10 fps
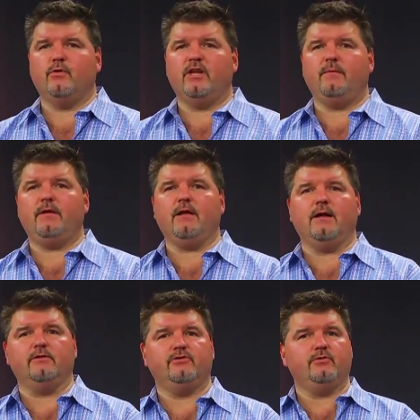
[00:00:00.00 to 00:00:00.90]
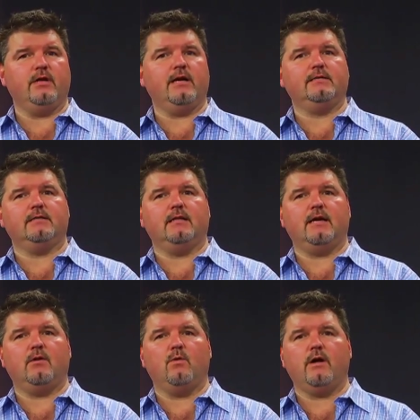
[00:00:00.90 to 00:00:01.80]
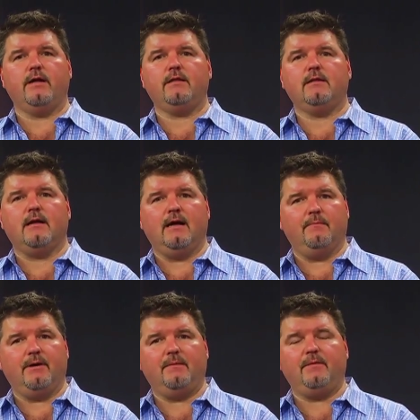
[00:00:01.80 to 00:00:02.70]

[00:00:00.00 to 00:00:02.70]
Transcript: me on Two Guys and a Lot of Wine. I'm Bobby